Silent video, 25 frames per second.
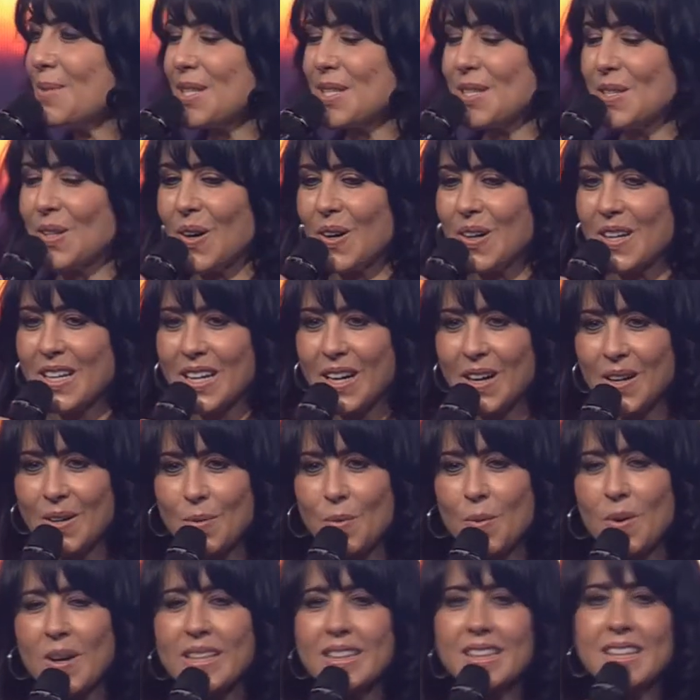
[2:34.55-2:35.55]
starting
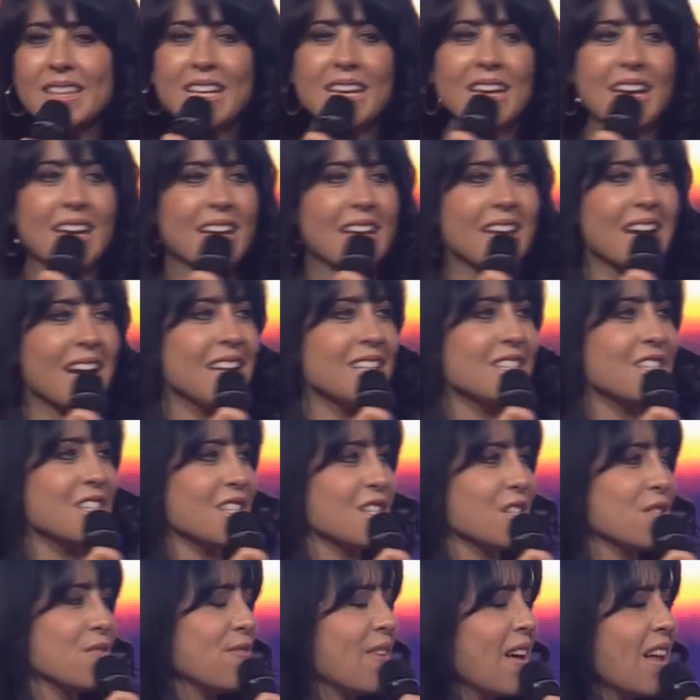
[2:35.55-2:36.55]
on one thing, and I
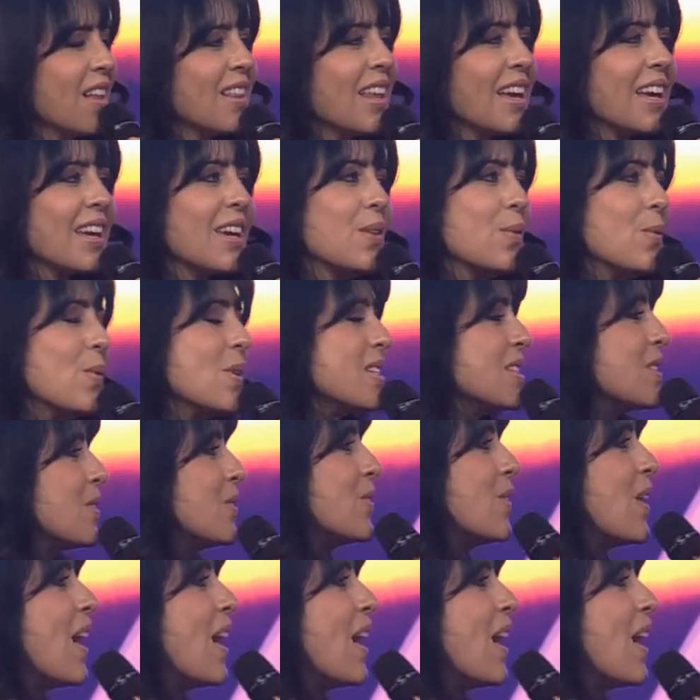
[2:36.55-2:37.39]
just felt like it wasn't